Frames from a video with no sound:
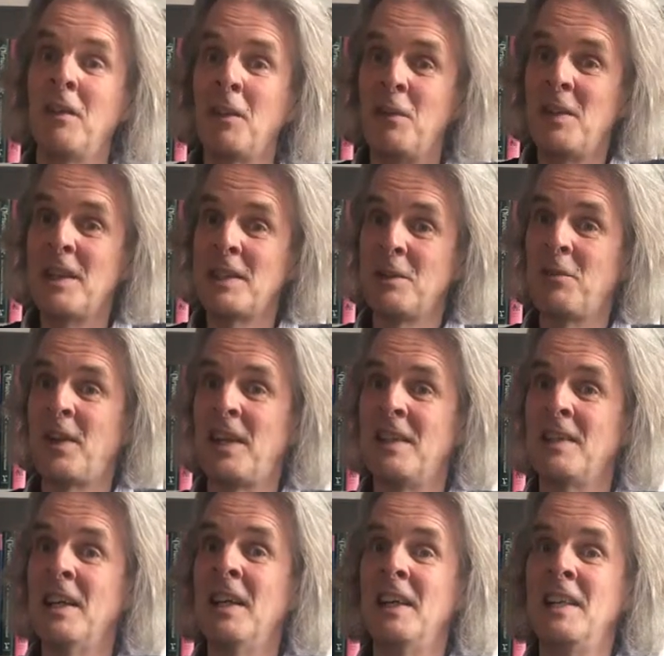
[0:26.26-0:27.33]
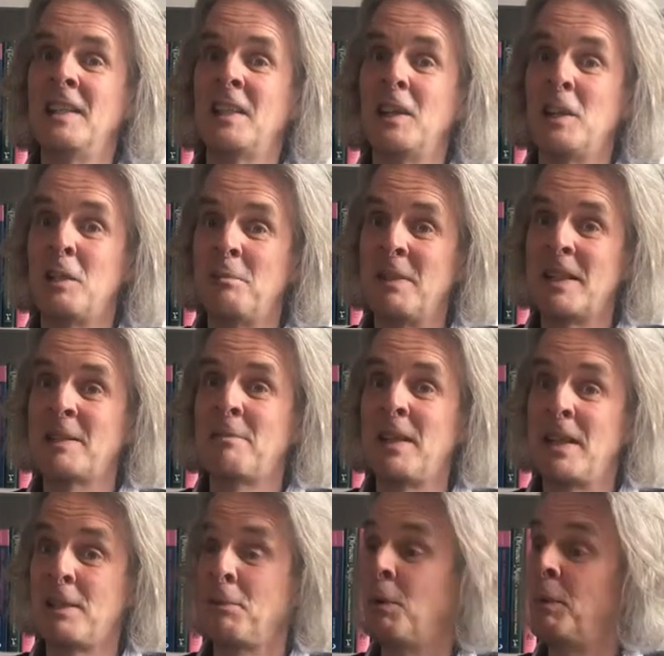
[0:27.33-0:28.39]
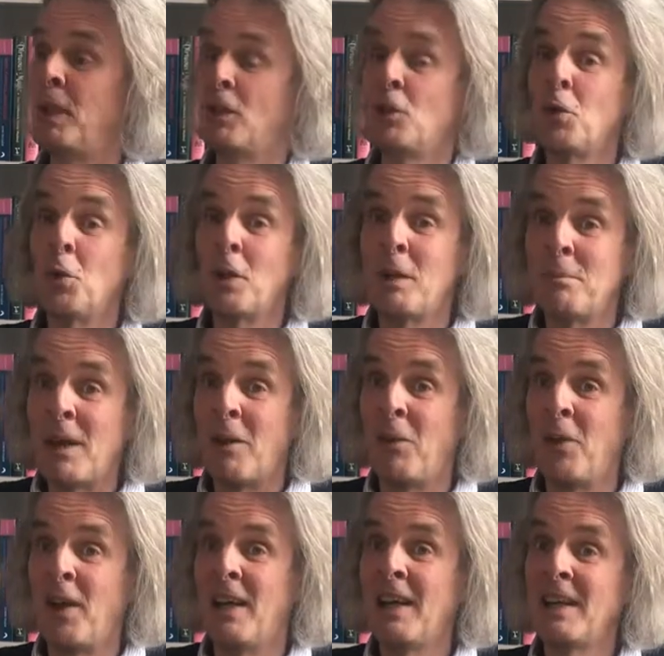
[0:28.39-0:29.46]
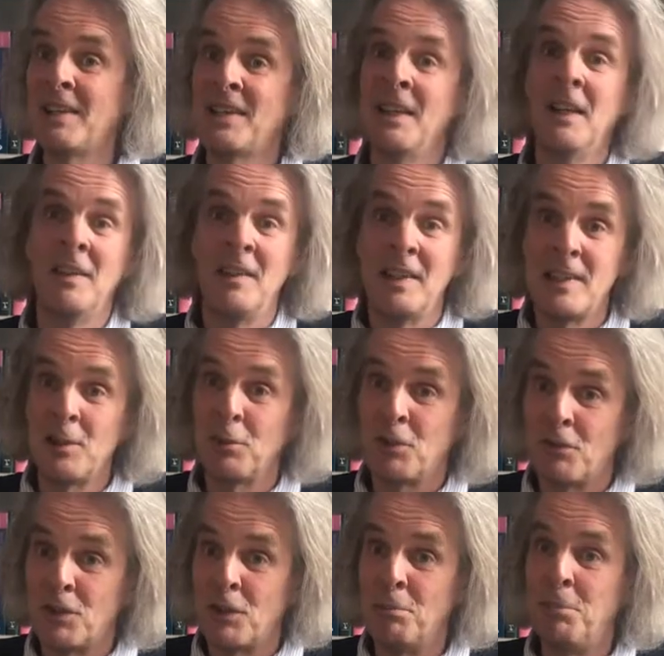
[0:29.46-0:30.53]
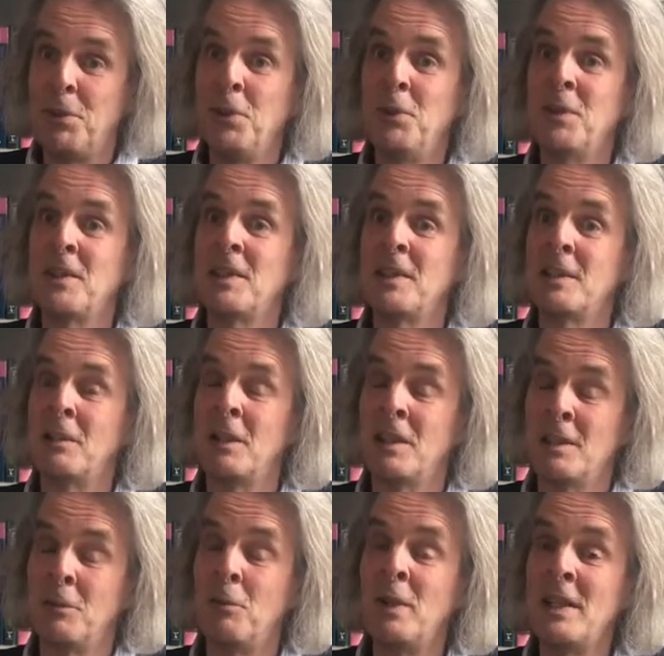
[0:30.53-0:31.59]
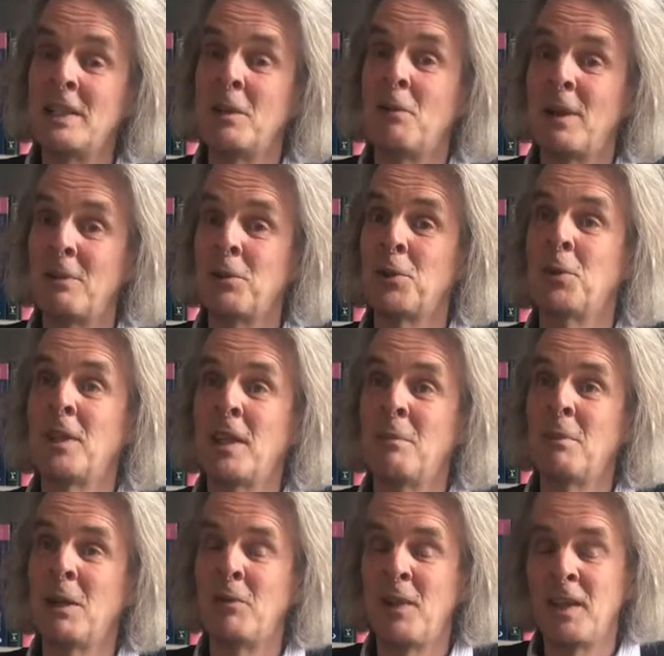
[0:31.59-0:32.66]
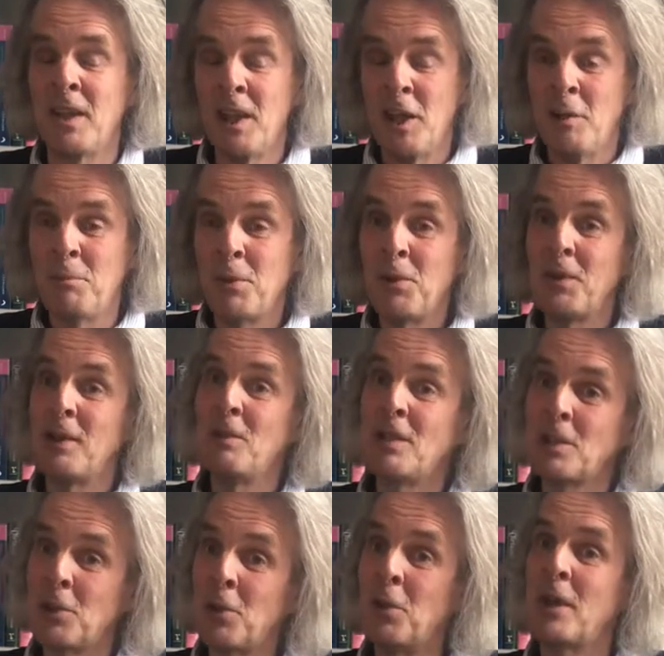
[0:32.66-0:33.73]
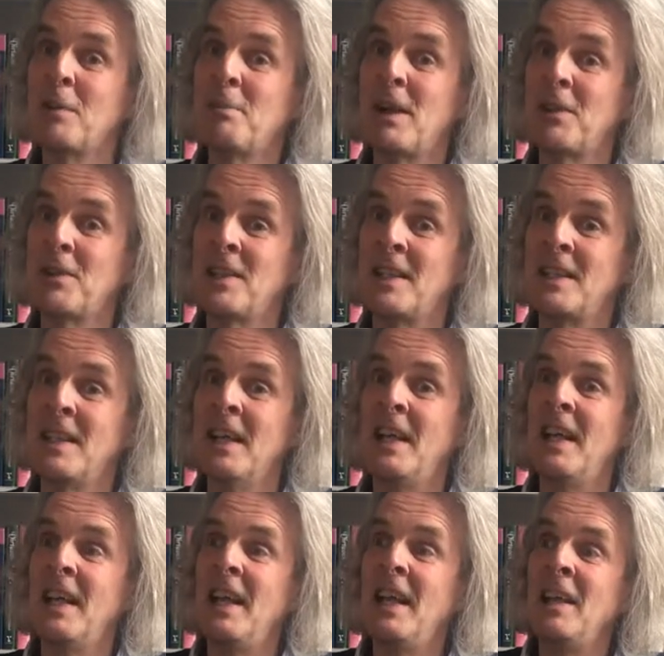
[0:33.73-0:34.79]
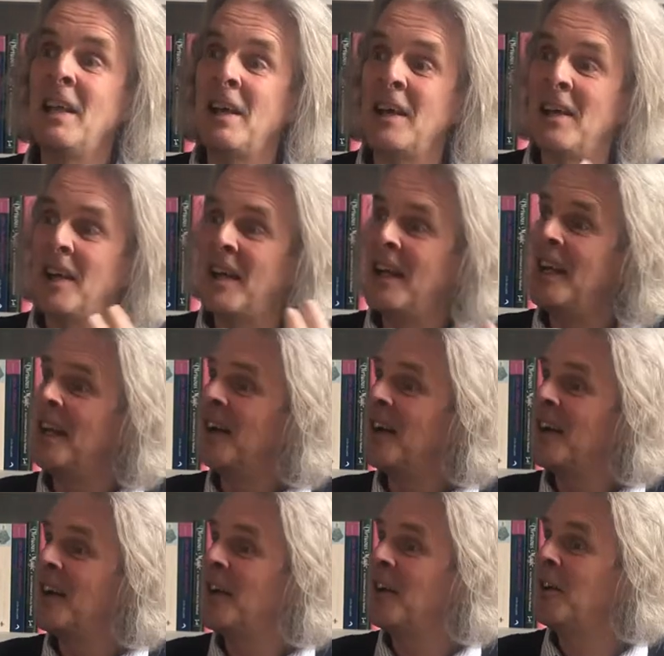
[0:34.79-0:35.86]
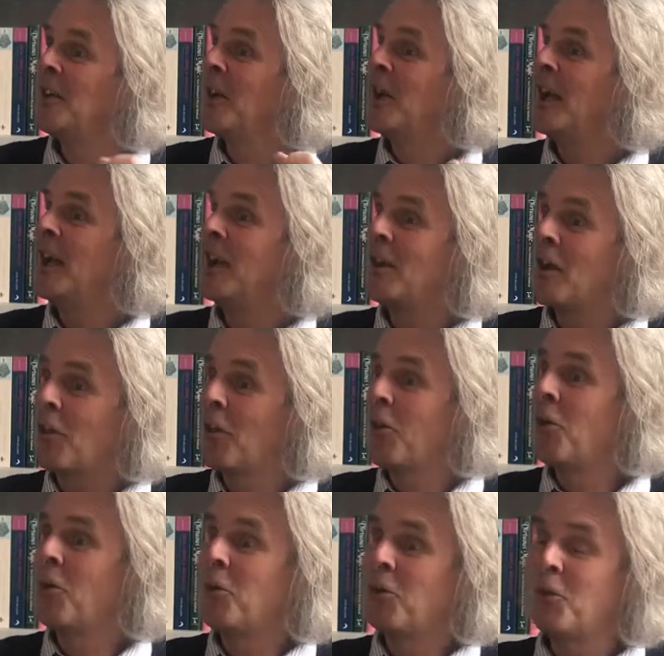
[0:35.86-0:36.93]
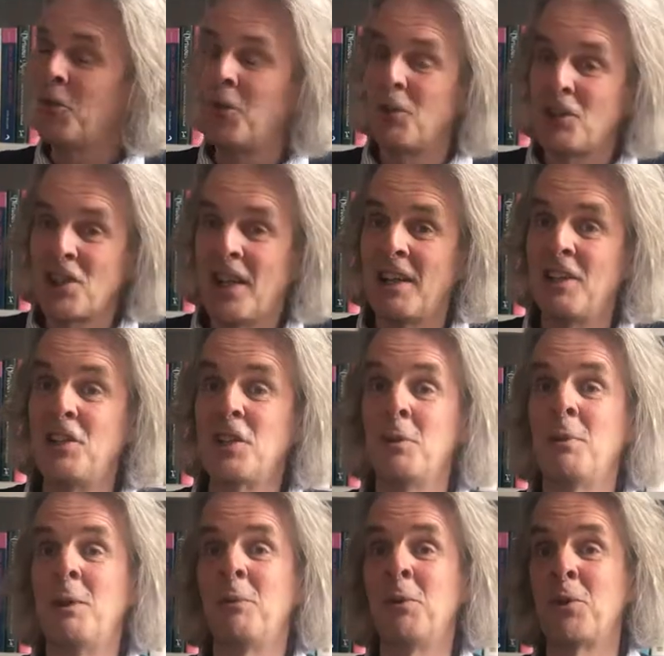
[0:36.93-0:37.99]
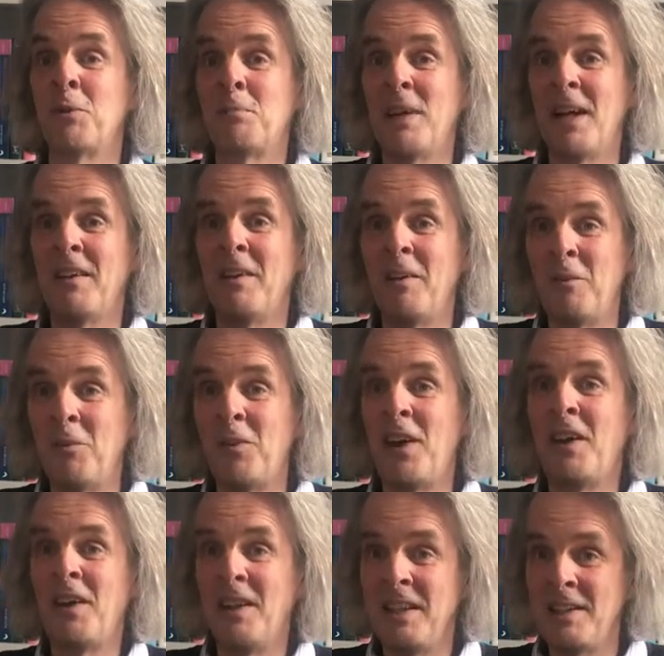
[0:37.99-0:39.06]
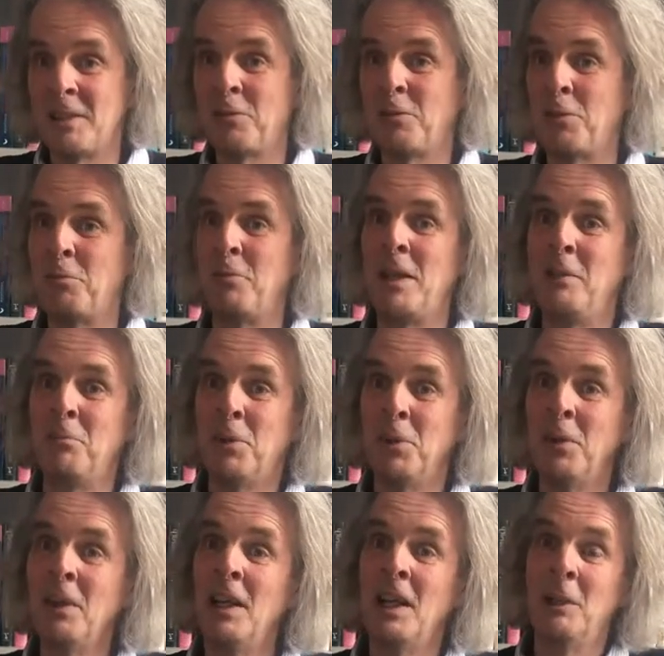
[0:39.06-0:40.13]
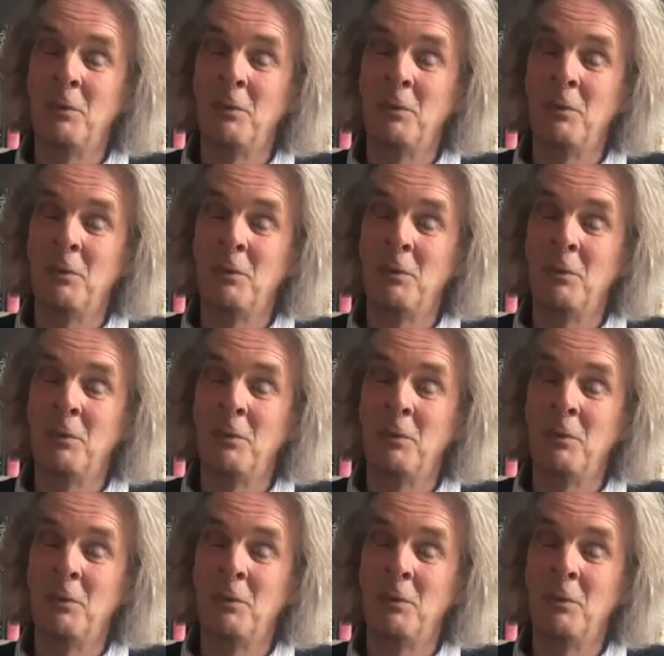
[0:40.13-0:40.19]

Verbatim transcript: So this event is going to be a space where we can talk about that, this sort of taboo that has, has arisen around talking about faith, but also just talk about it in a in a in a thoughtful, challenging way. We've got a panel of very different people.